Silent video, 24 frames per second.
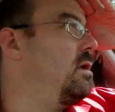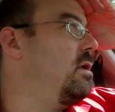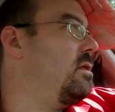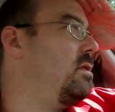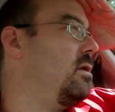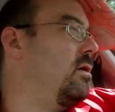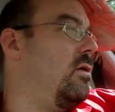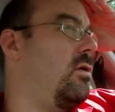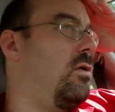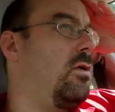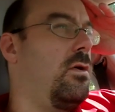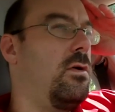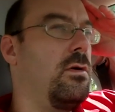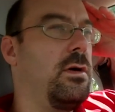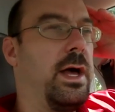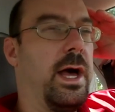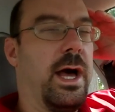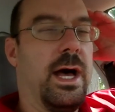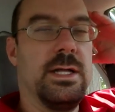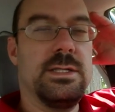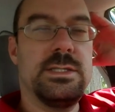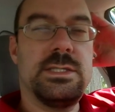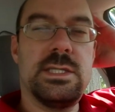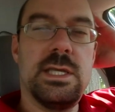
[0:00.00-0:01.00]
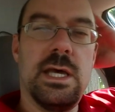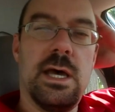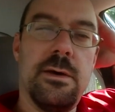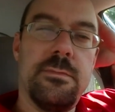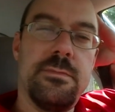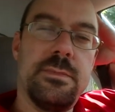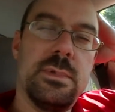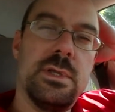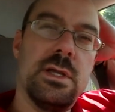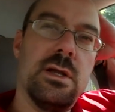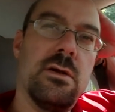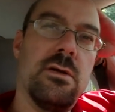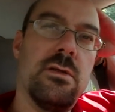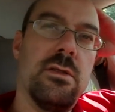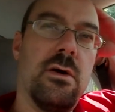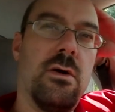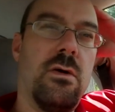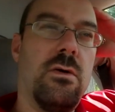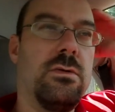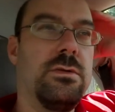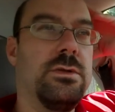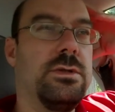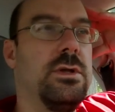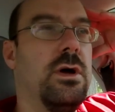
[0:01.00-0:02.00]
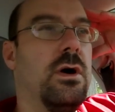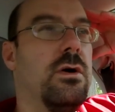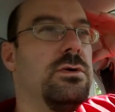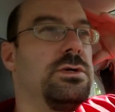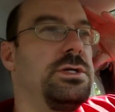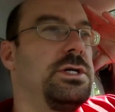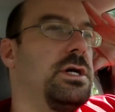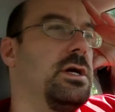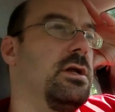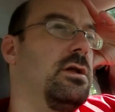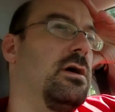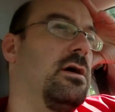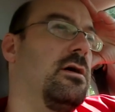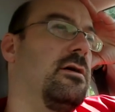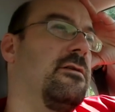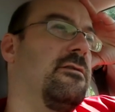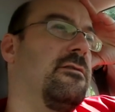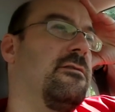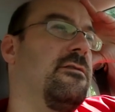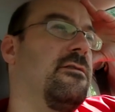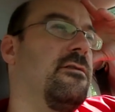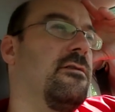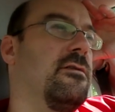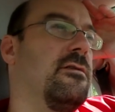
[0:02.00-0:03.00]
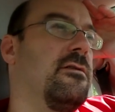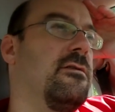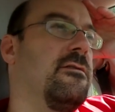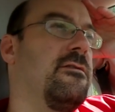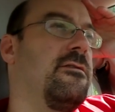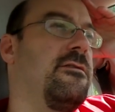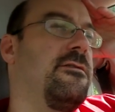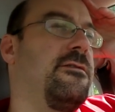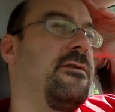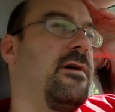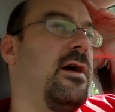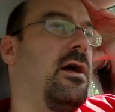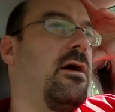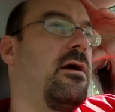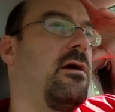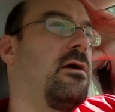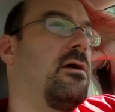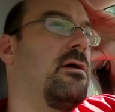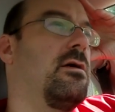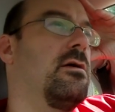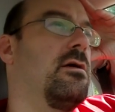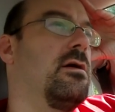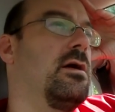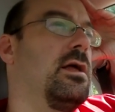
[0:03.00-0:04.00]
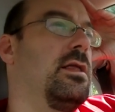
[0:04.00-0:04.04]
The whole concept, or the whole notion of fair,